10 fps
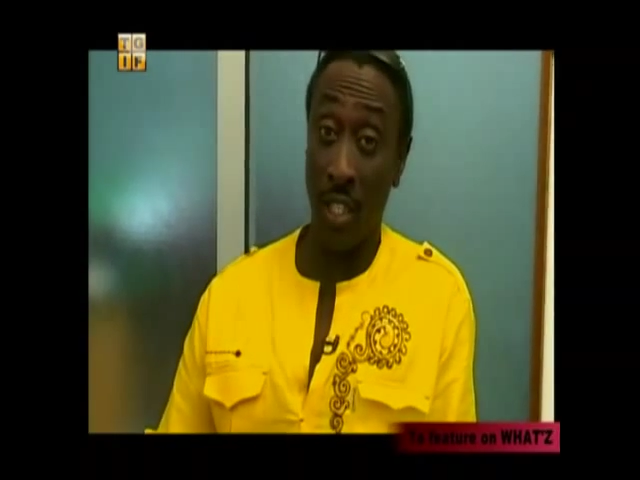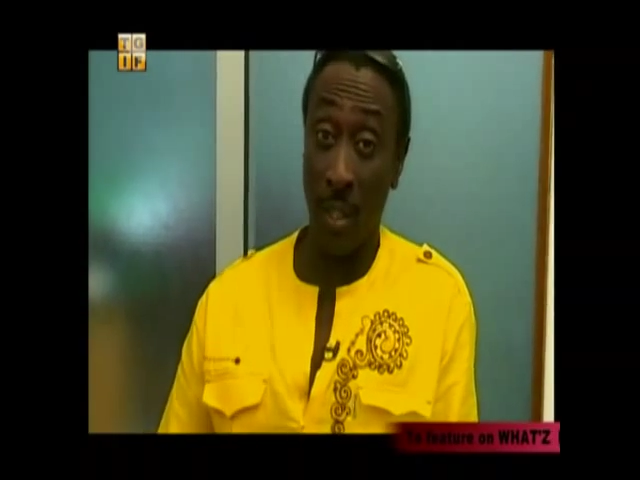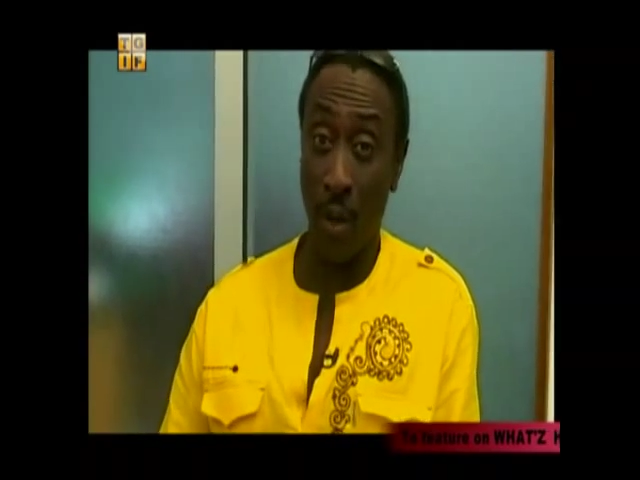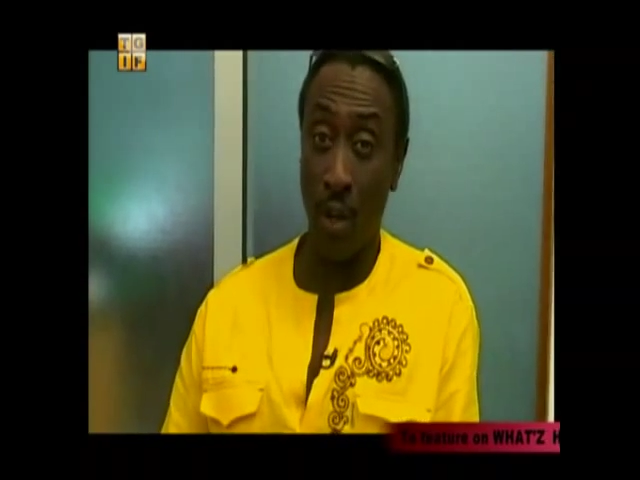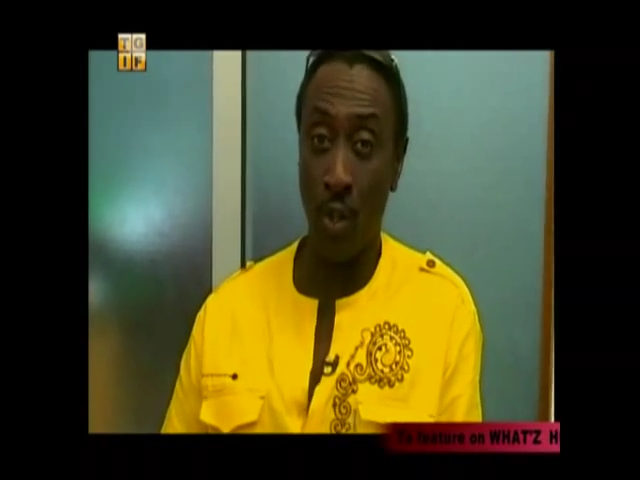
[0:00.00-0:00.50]
This
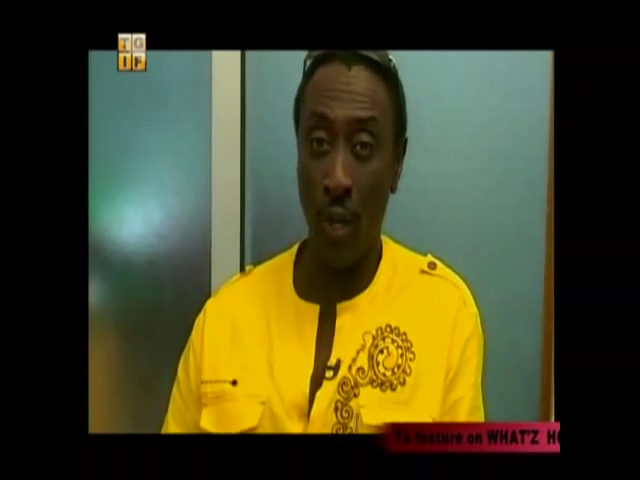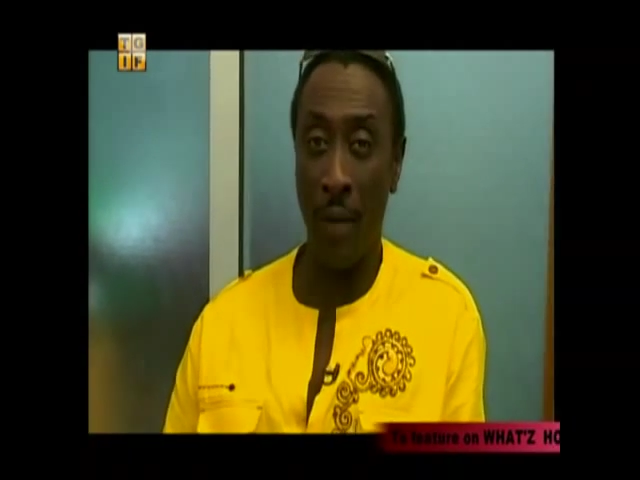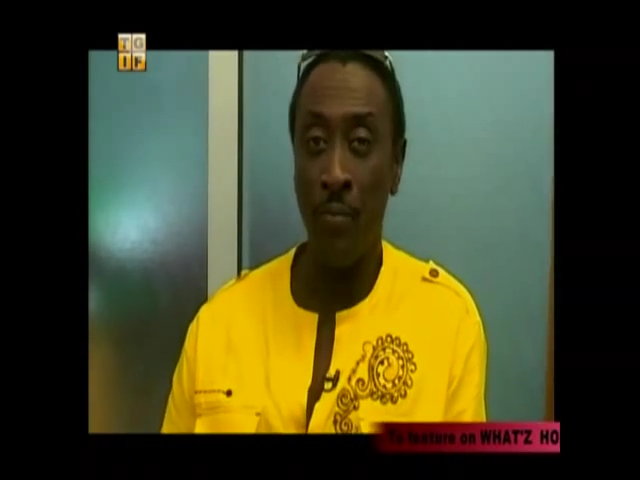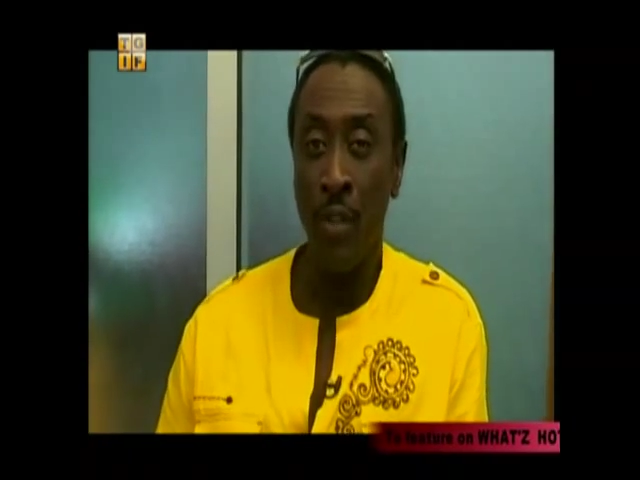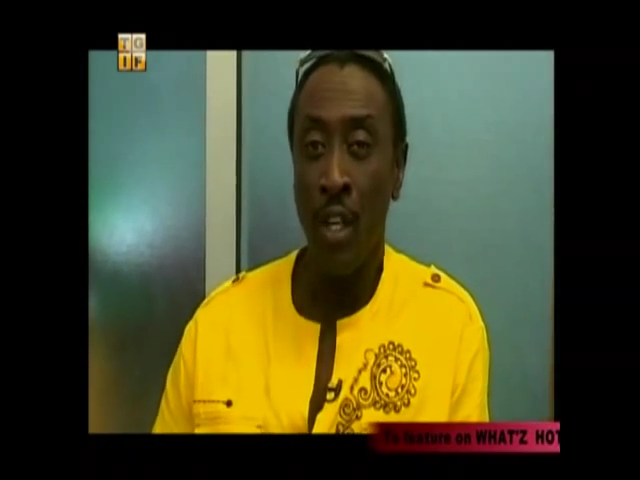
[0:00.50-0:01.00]
is a special day
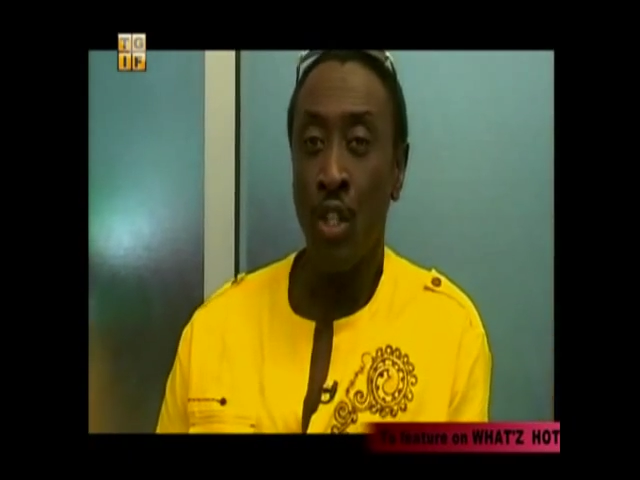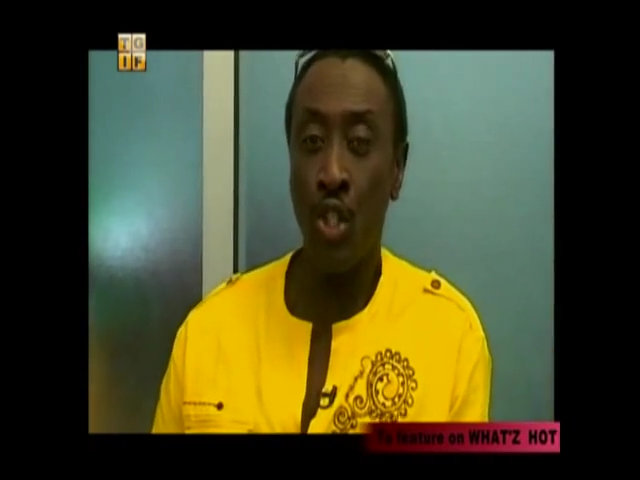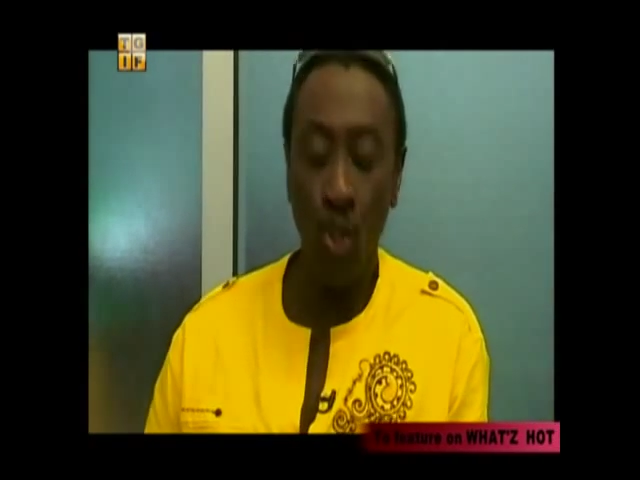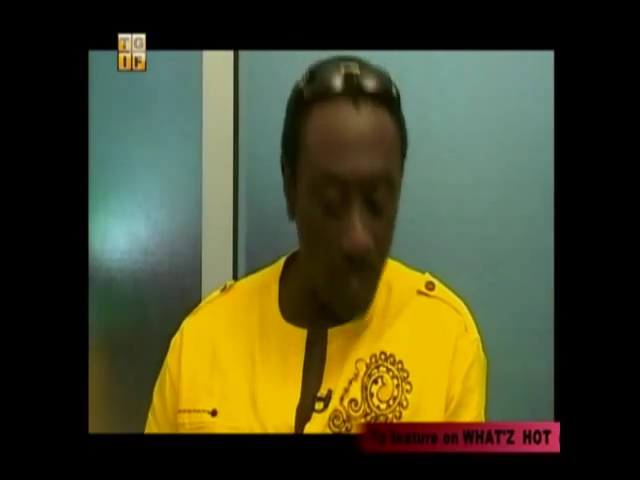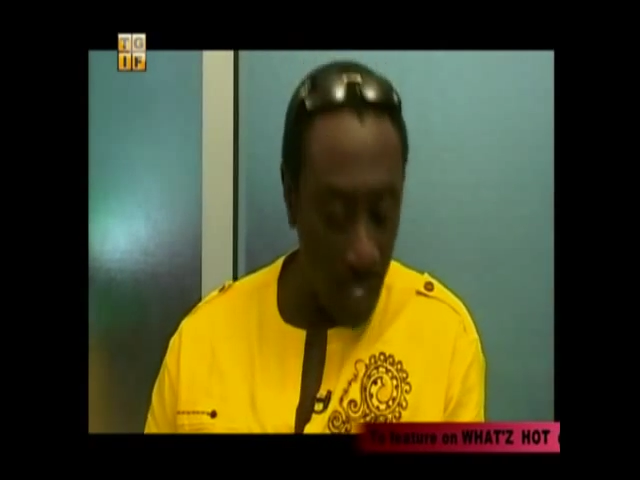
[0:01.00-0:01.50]
because we
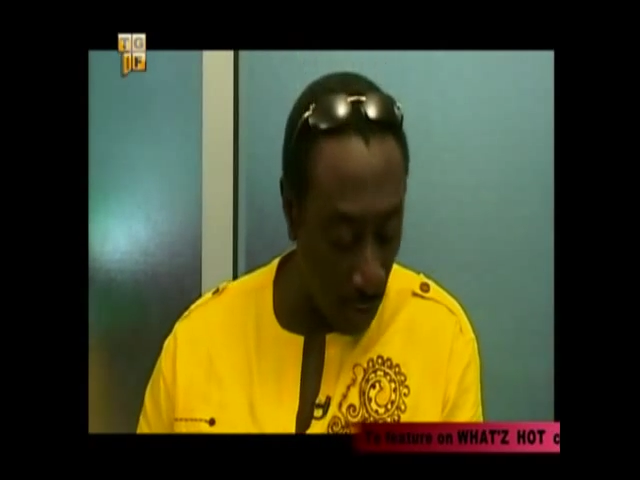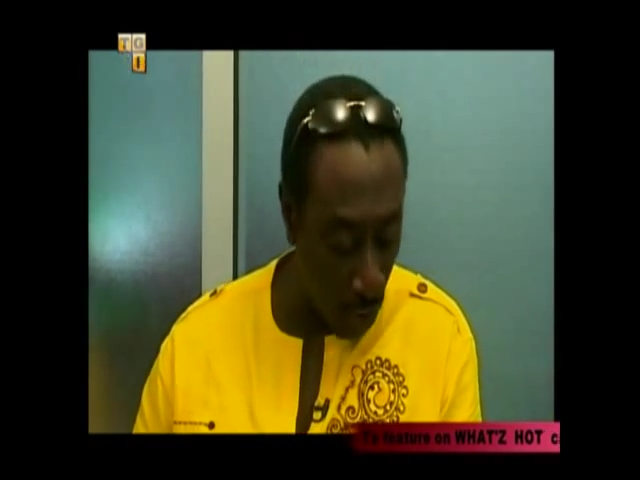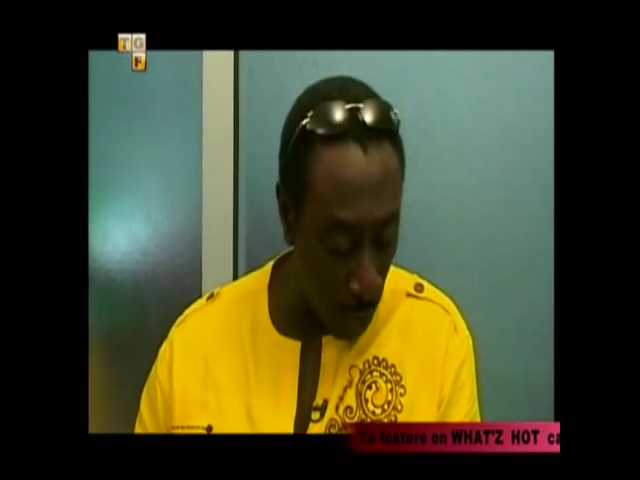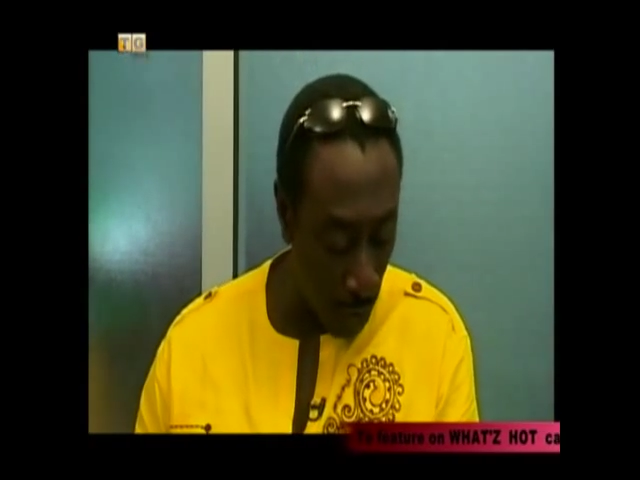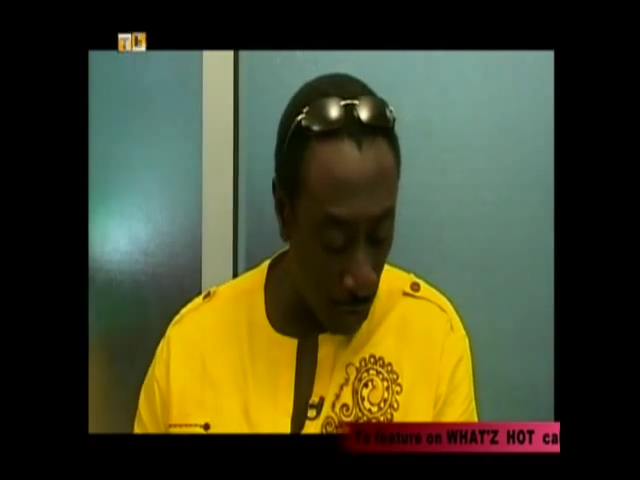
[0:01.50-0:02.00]
are
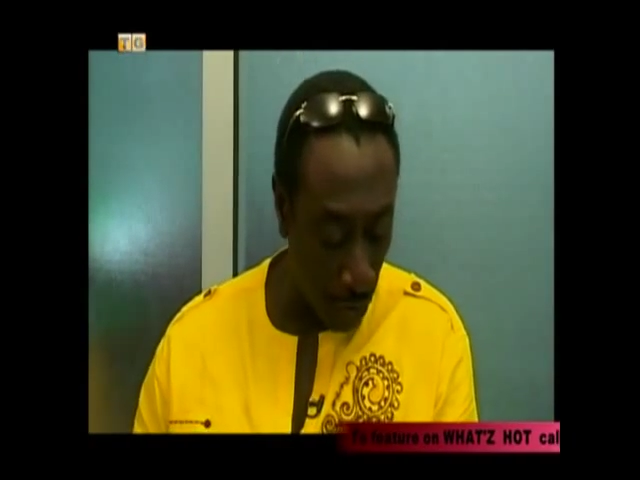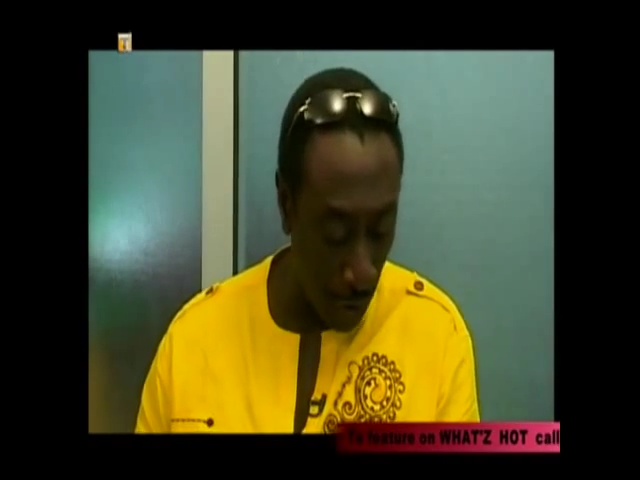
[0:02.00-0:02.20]
shooting